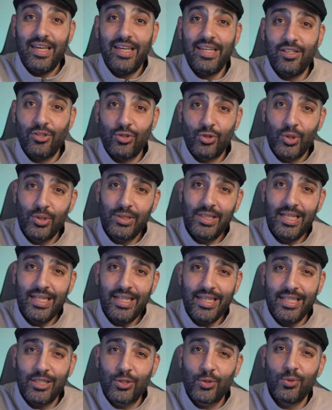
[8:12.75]
In
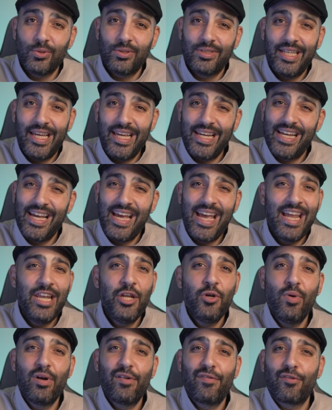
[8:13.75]
total, it could take
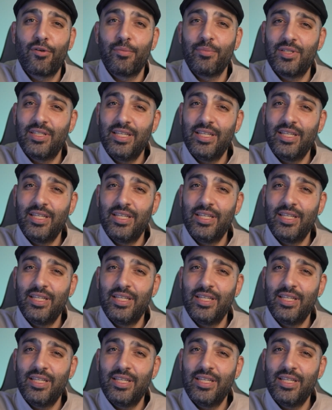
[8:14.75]
anywhere from